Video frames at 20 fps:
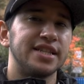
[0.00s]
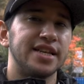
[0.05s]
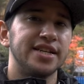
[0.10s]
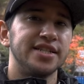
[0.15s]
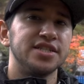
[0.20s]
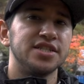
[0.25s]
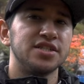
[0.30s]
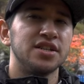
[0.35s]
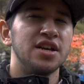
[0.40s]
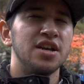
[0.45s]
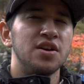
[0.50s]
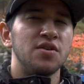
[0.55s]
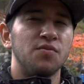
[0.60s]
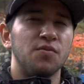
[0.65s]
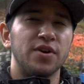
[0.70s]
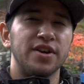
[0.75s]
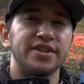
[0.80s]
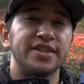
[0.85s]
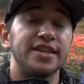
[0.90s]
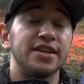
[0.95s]
Ledge,
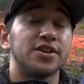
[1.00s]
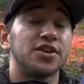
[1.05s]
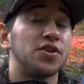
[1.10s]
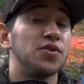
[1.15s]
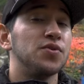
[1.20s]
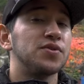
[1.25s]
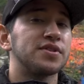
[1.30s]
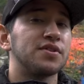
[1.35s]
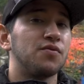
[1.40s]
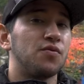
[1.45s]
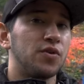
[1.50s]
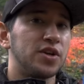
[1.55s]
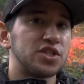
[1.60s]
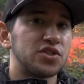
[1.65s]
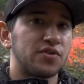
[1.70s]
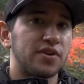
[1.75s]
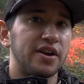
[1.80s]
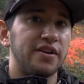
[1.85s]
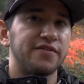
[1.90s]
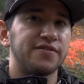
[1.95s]
where the accused of
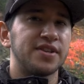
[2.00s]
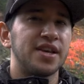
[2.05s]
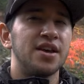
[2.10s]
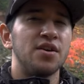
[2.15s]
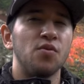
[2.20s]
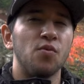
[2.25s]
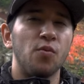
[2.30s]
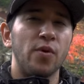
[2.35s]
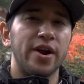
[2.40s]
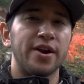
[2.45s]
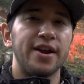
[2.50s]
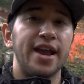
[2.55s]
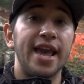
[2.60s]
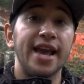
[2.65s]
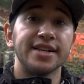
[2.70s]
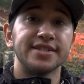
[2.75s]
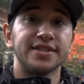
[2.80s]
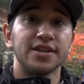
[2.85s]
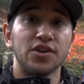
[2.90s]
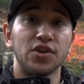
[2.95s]
witchcraft were
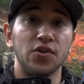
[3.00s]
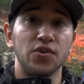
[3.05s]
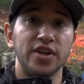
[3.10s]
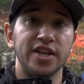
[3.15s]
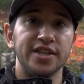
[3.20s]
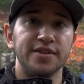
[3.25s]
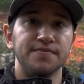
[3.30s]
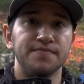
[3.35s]
executed.